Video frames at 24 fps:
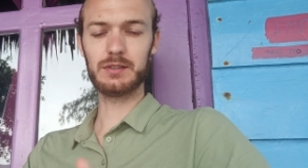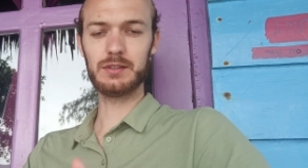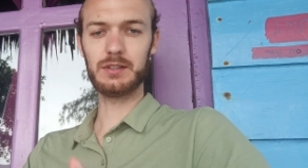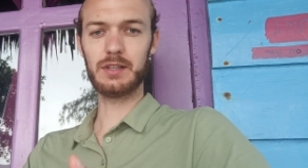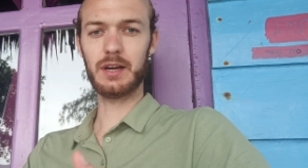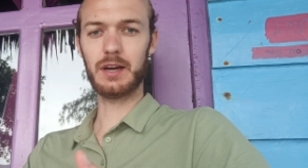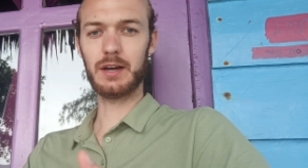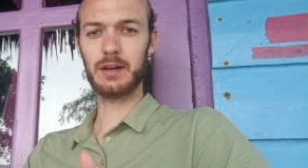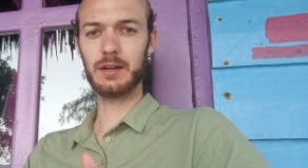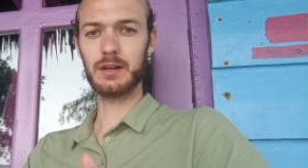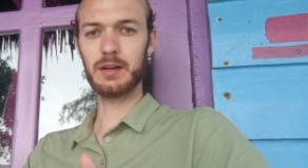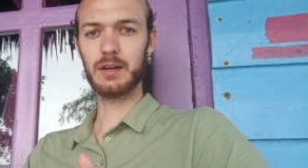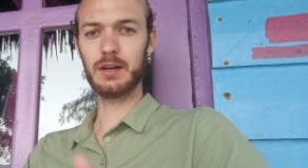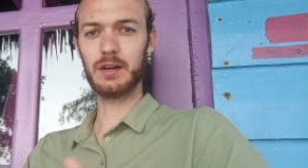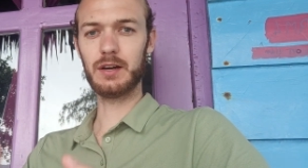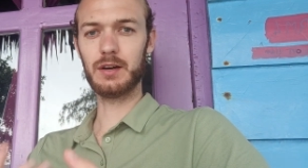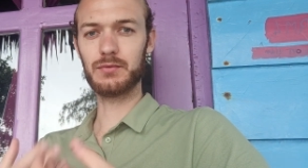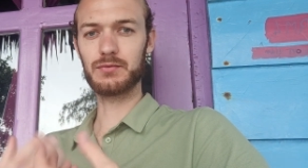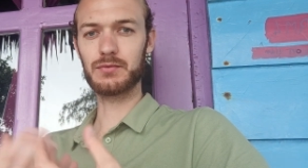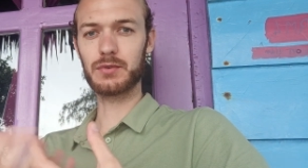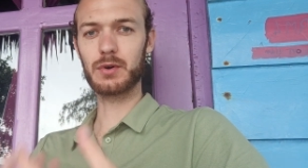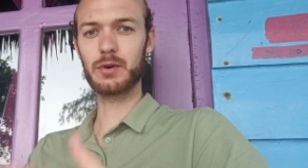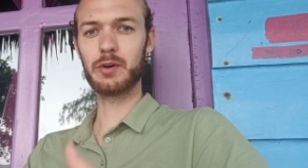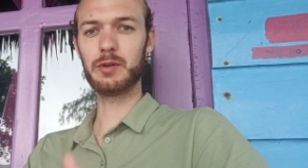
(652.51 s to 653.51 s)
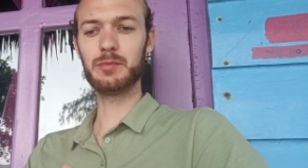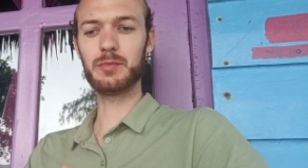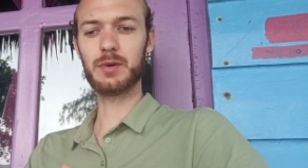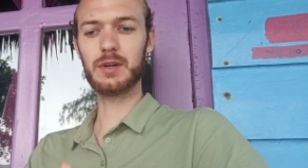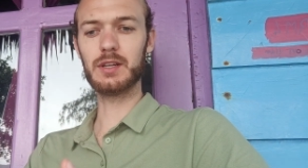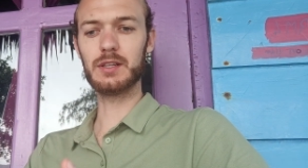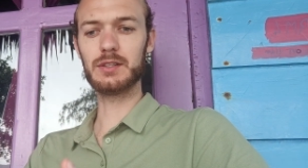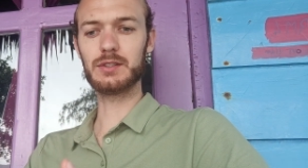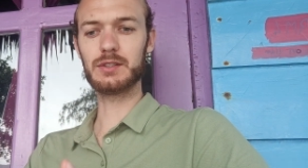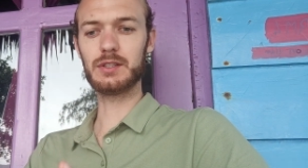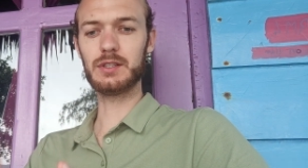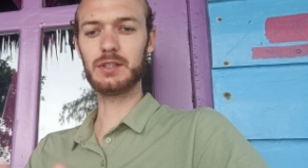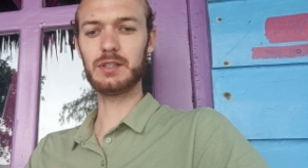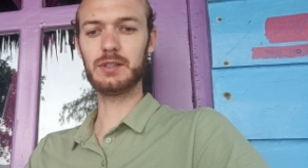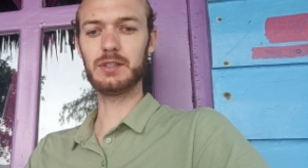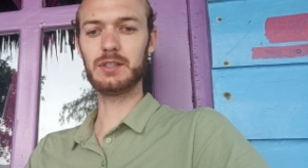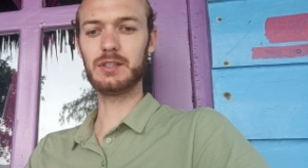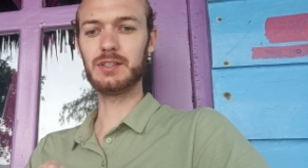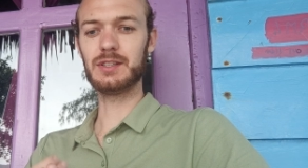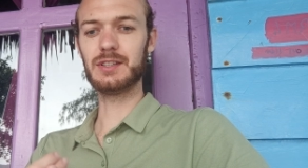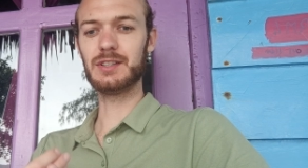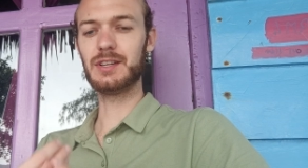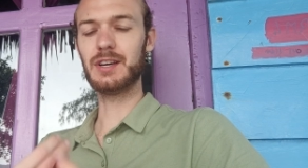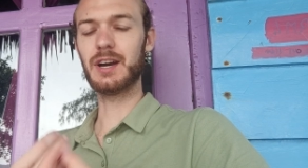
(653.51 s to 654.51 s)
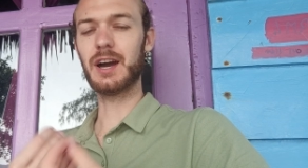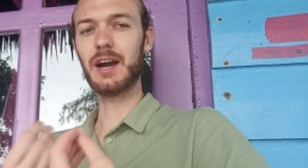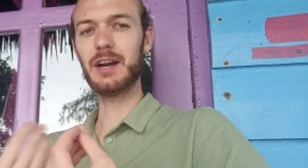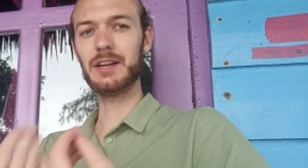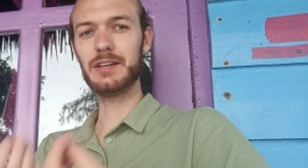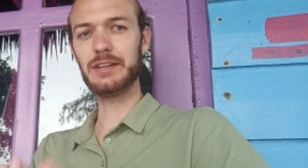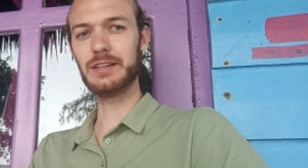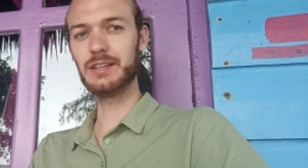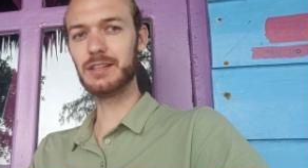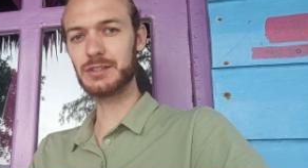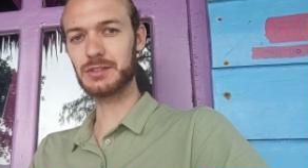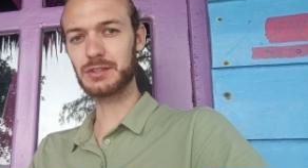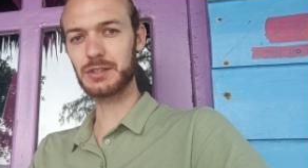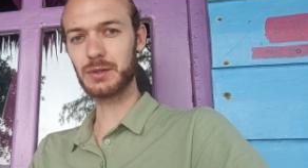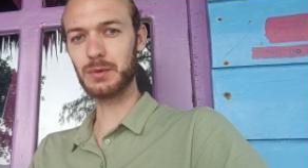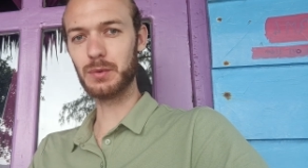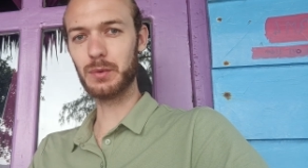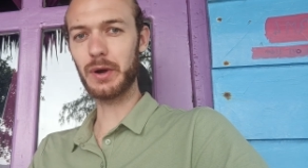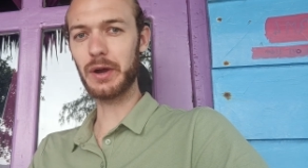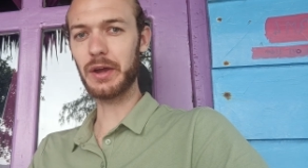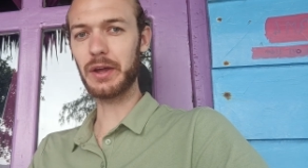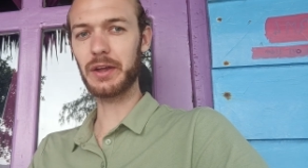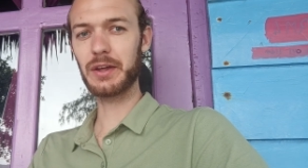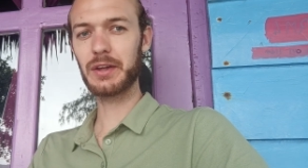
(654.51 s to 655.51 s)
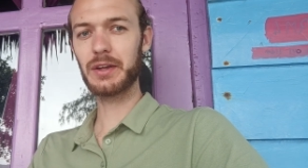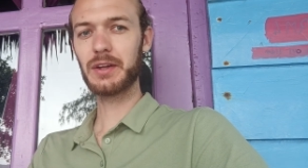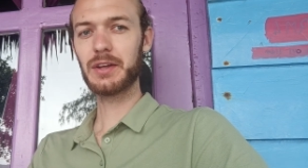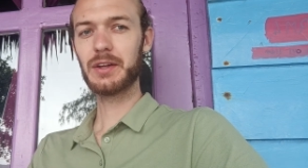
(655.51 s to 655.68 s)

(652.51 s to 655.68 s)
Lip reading: their foreign policy in an idealistic way.